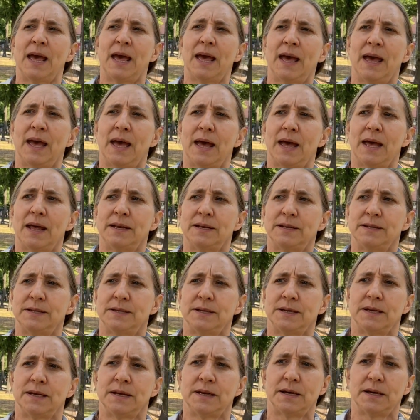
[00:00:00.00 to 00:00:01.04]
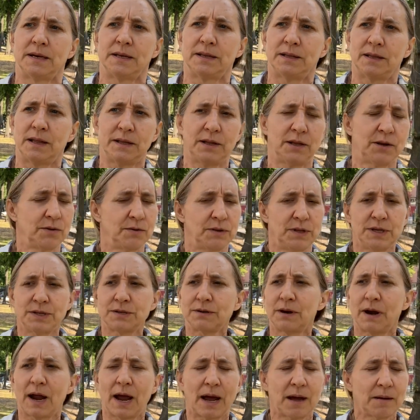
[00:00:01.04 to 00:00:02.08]
And these
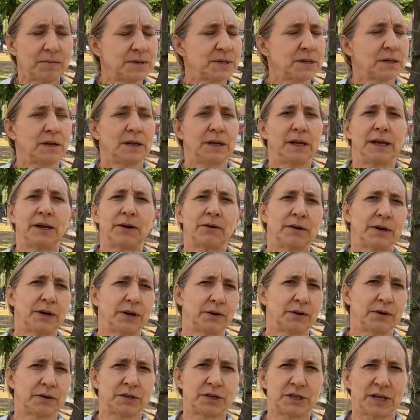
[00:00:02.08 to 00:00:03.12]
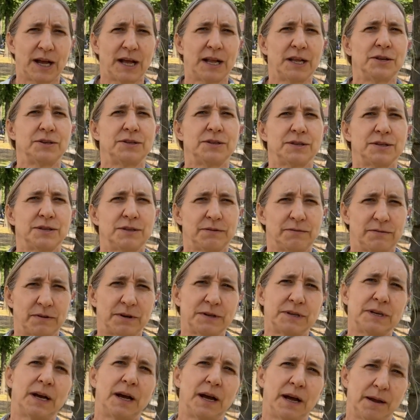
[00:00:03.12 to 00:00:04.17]
are absolutely critical challenges of our
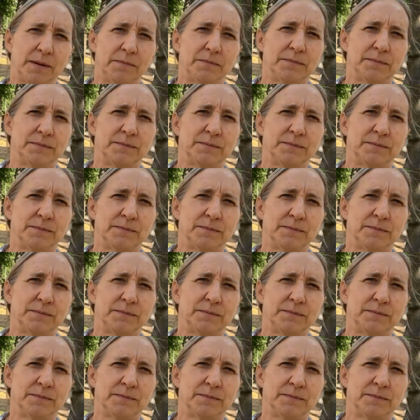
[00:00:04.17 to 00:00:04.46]
time.